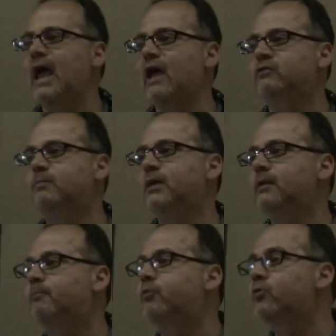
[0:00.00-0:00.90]
has
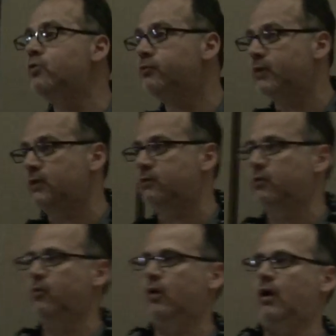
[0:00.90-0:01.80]
been proven
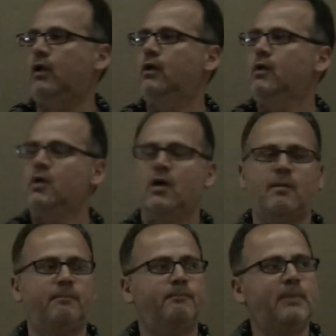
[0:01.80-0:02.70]
to work.
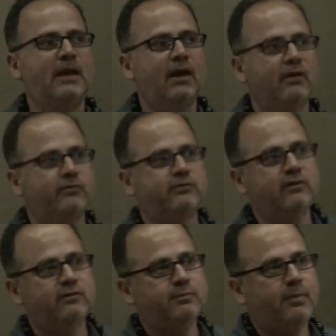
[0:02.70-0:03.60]
Because
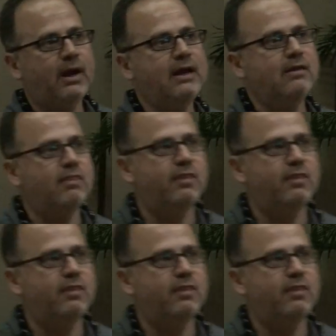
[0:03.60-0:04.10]
despite